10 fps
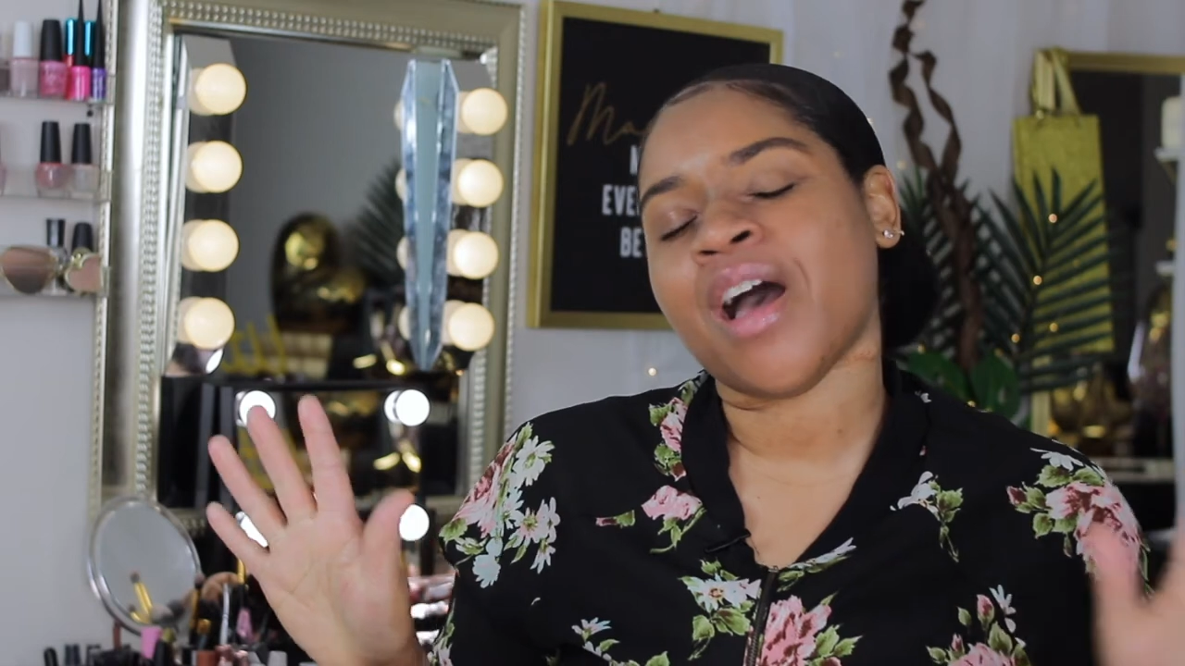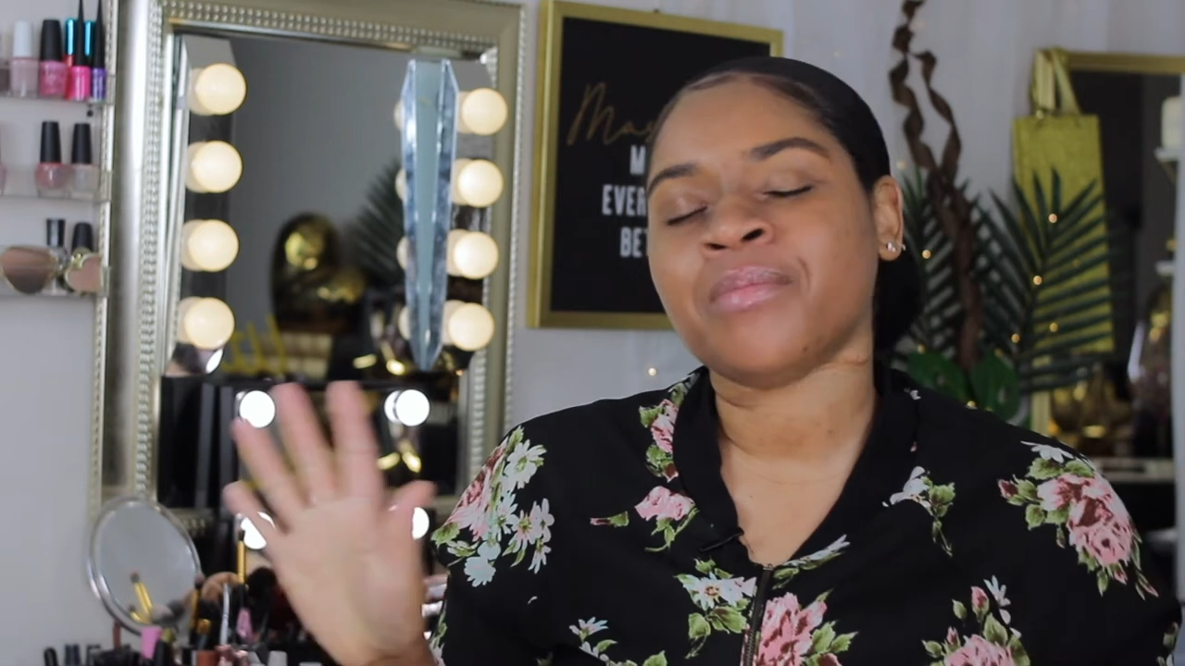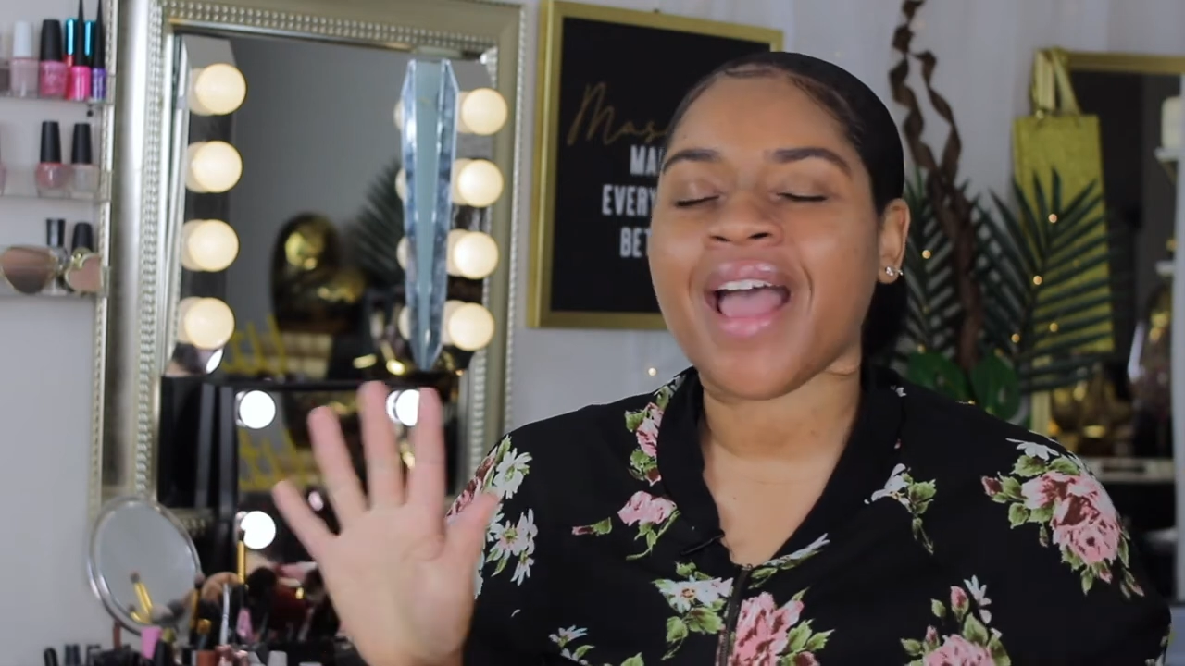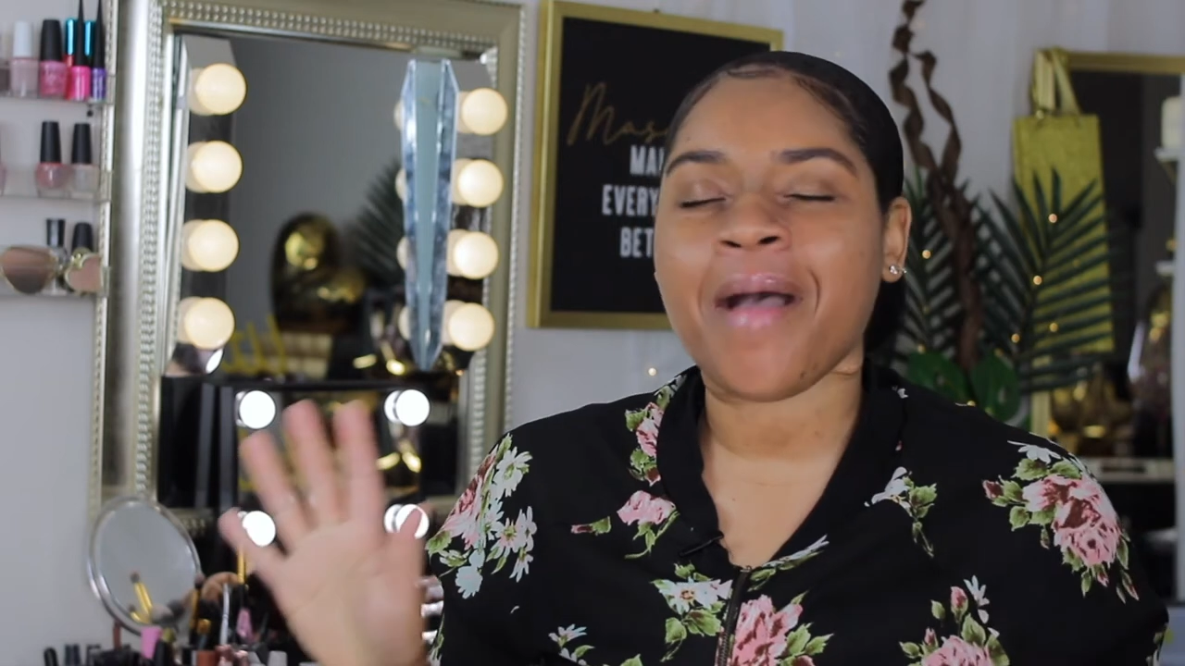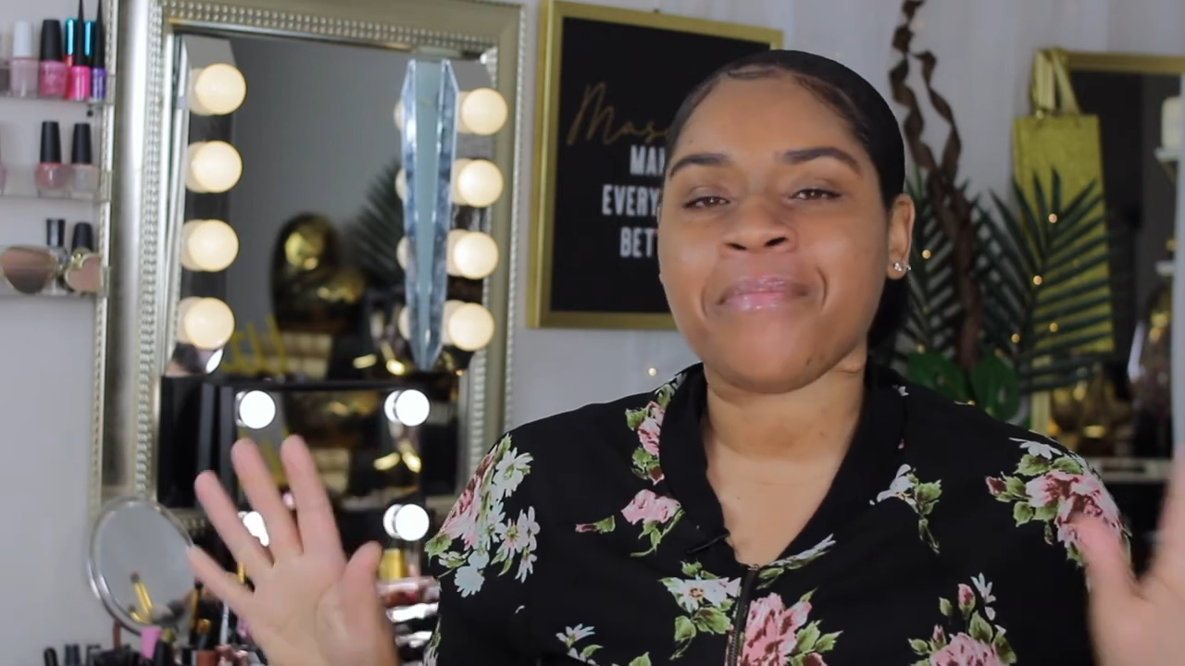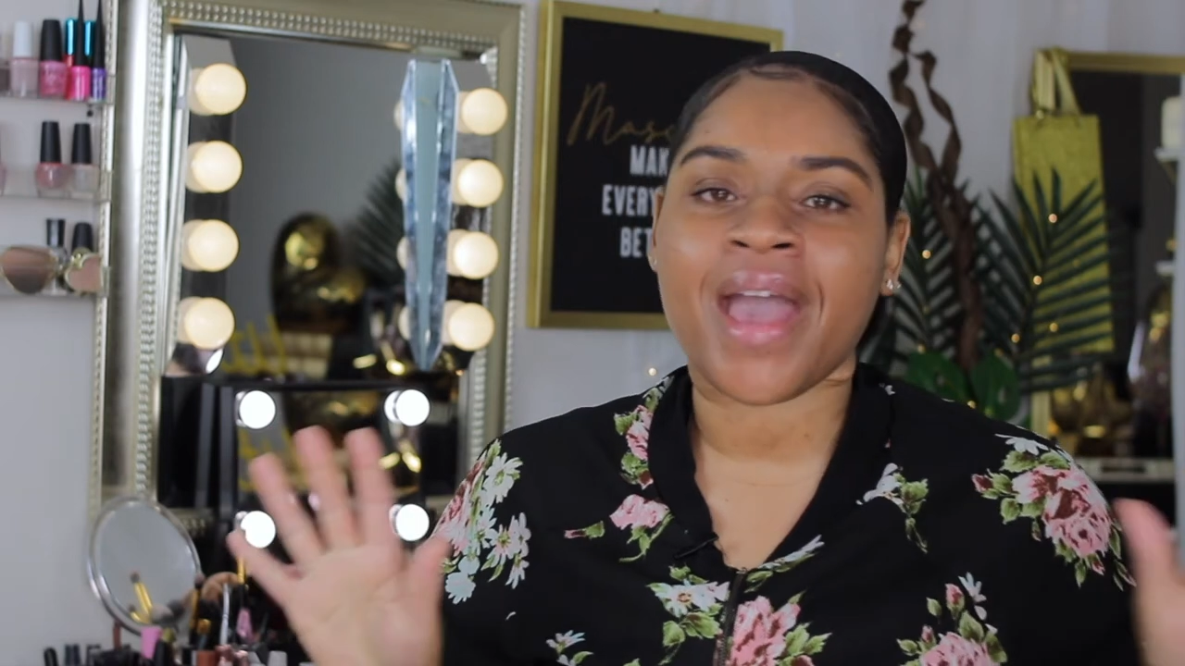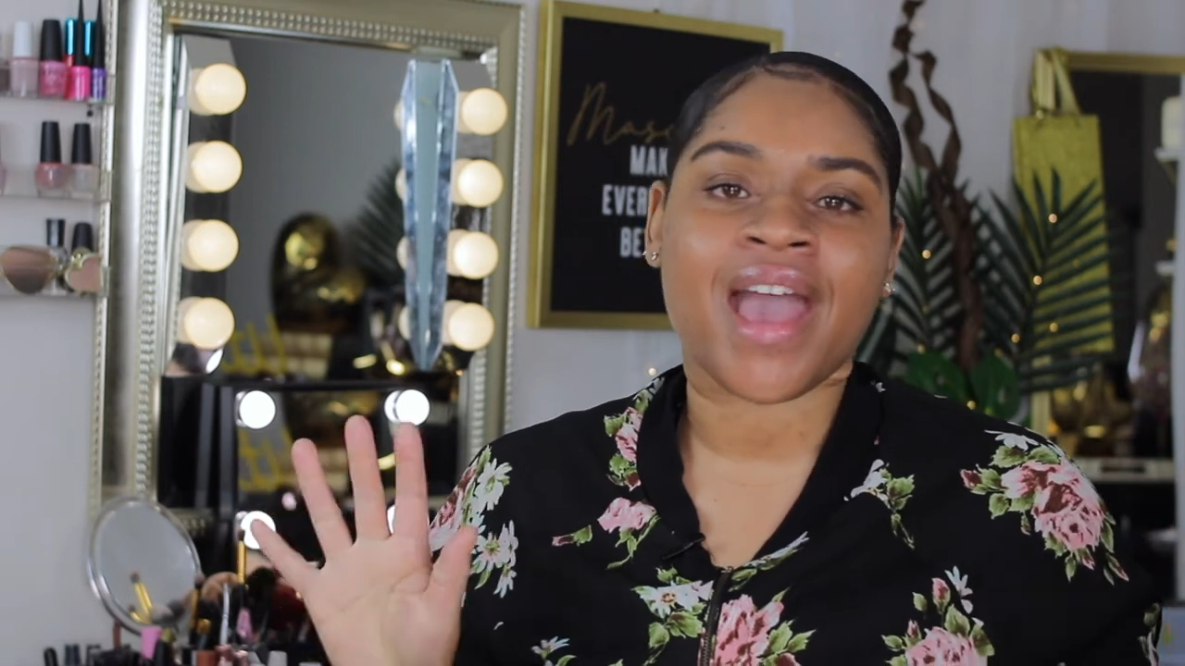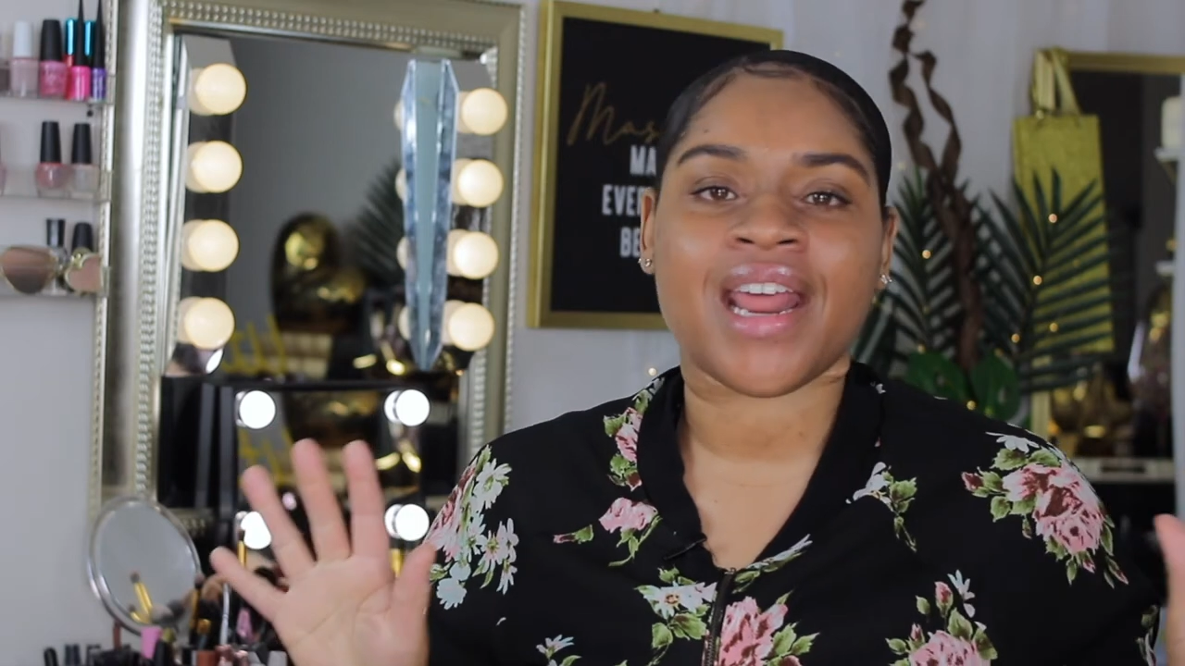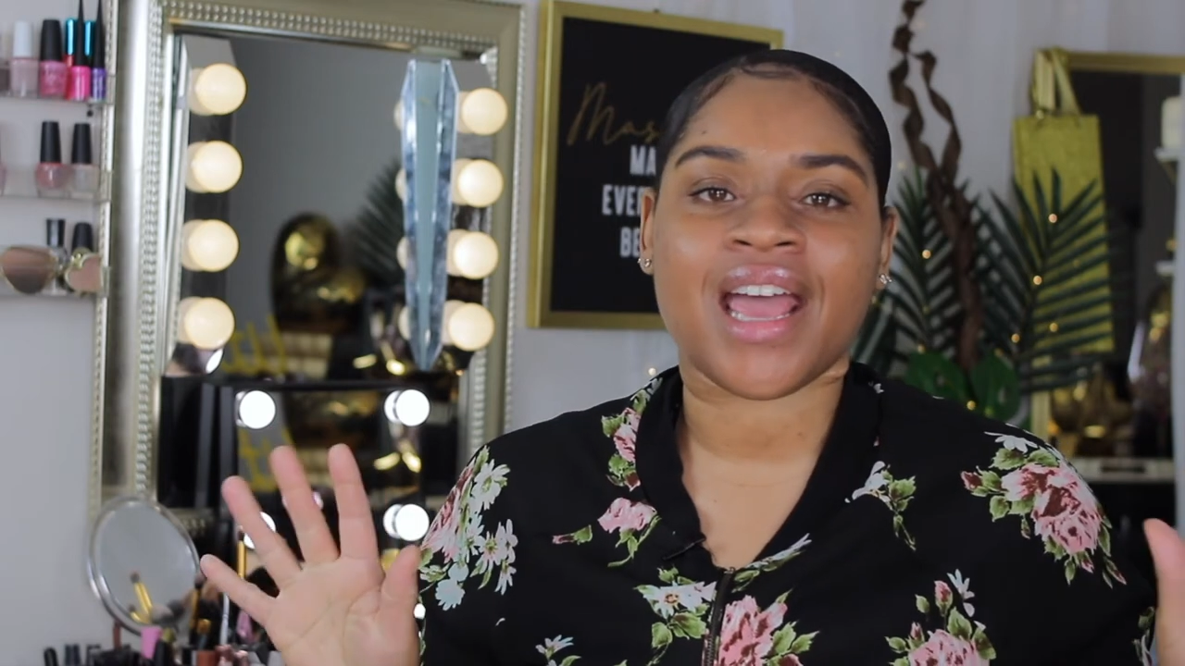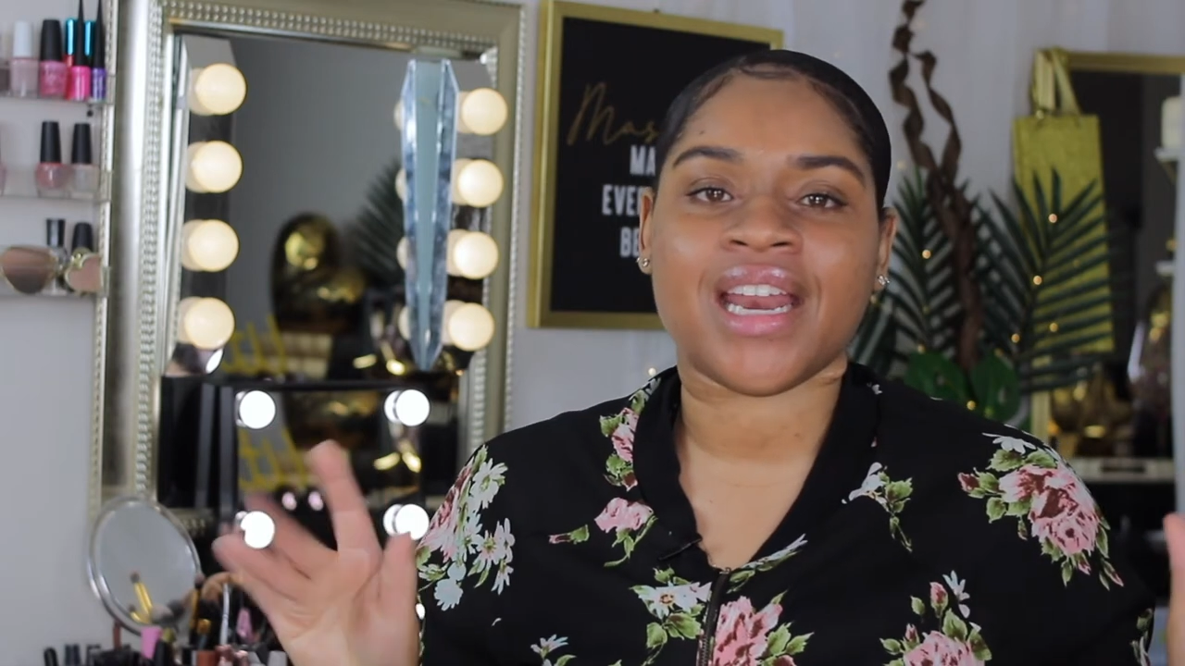I'm not
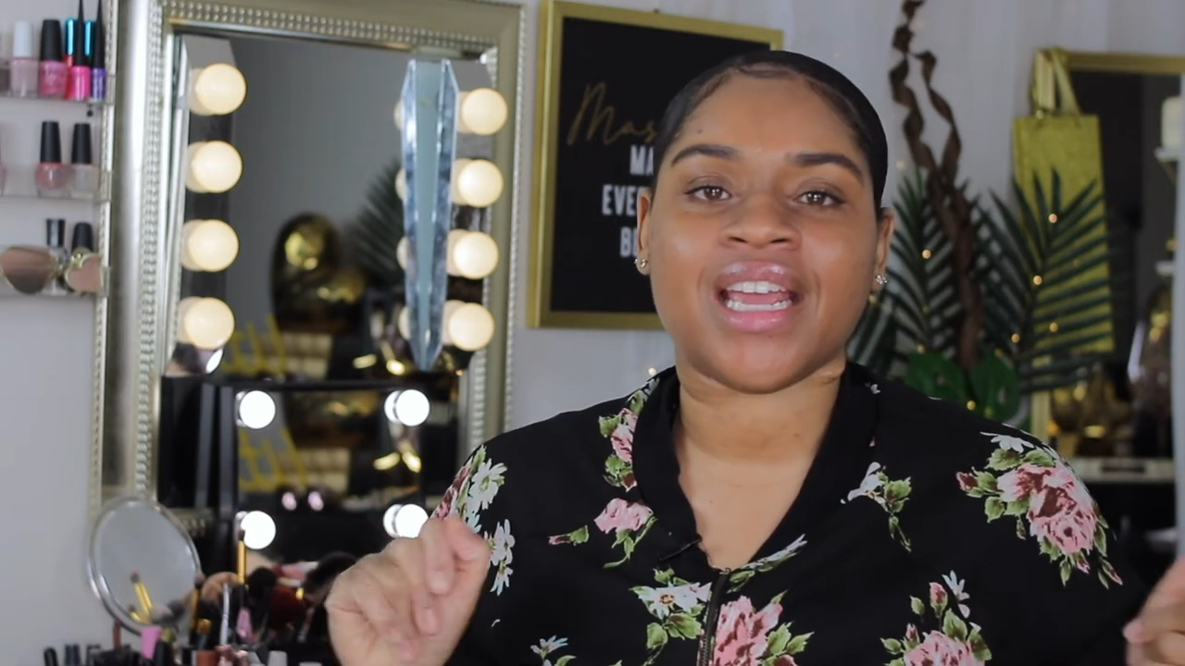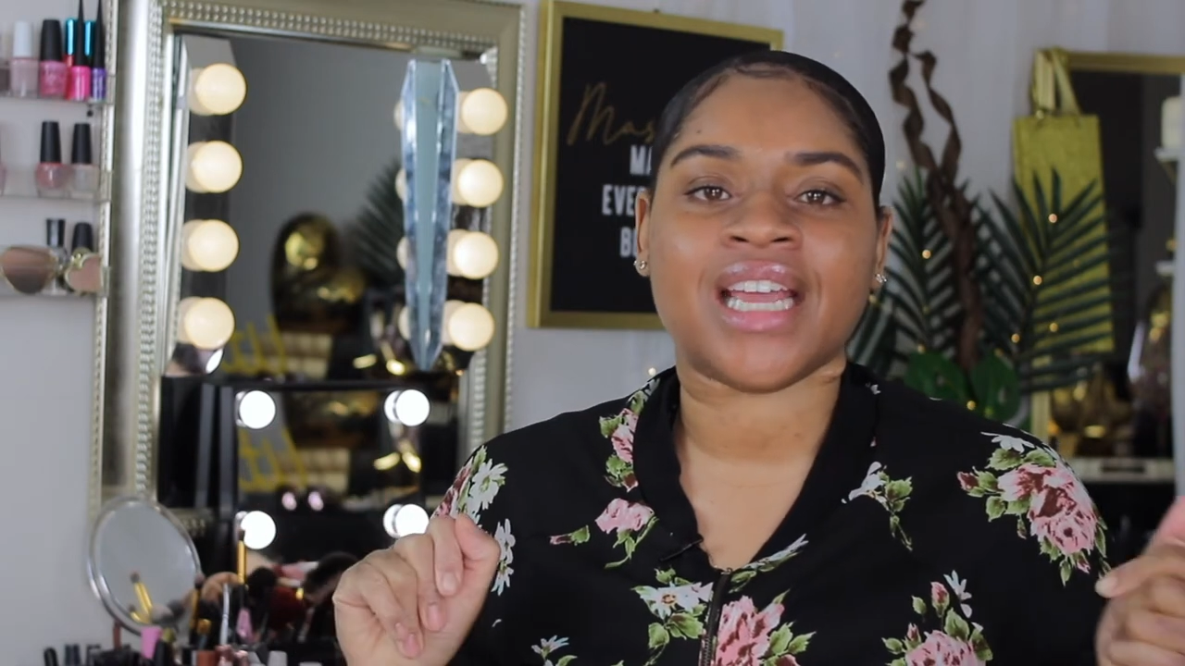mad at it.